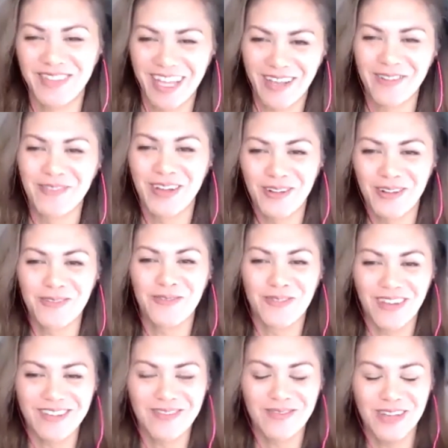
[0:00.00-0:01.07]
they
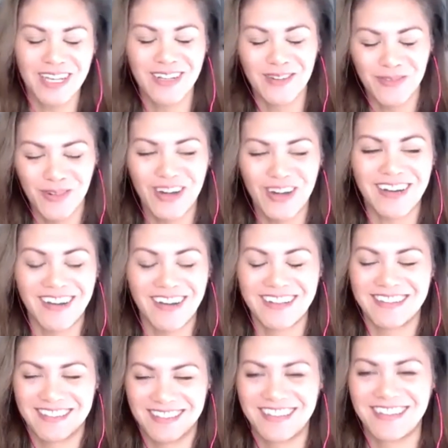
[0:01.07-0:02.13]
will work
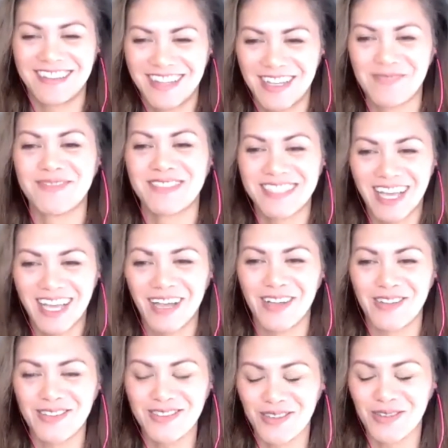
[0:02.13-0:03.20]
on
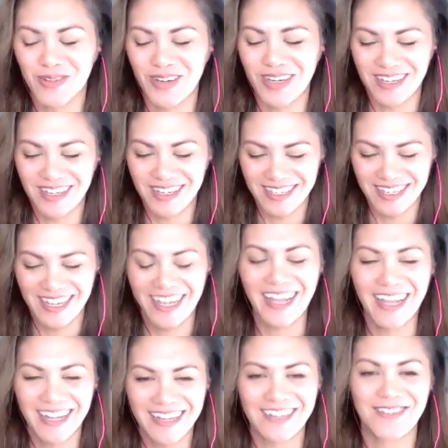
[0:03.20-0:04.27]
themselves, or work on
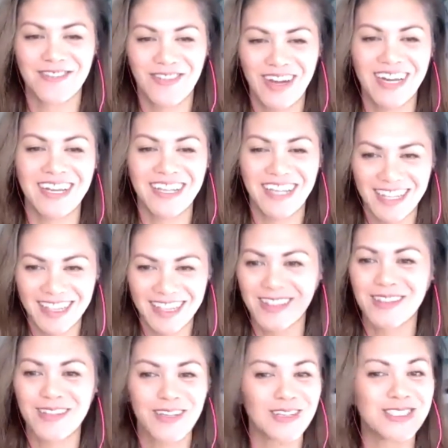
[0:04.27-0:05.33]
and radiate,
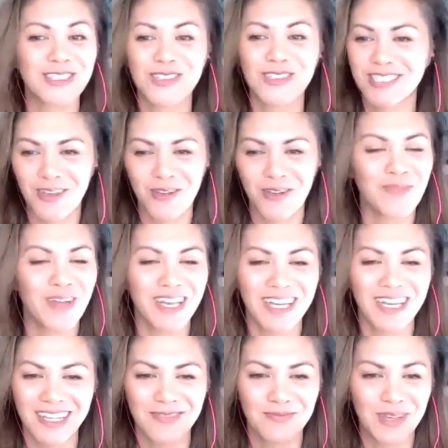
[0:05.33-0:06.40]
because there's so
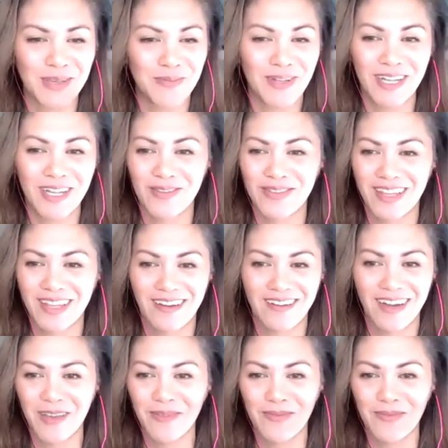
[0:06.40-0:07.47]
many people out there.
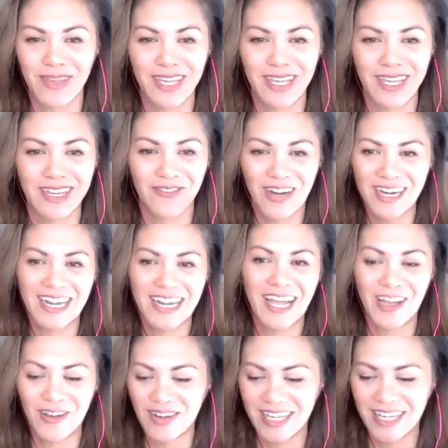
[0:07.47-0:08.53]
I mean, right
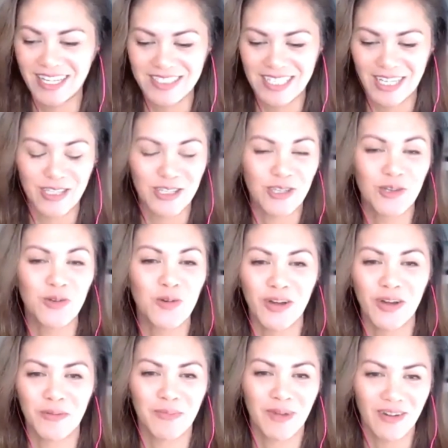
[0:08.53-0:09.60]
now, like you said, you
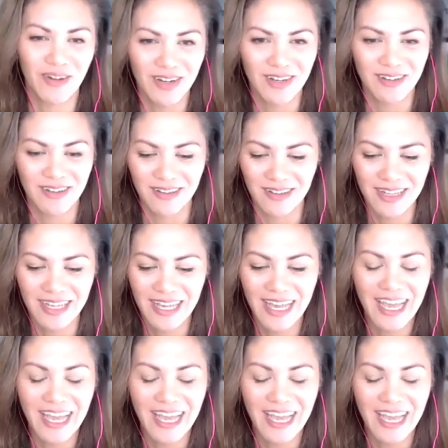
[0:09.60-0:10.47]
are a miracle.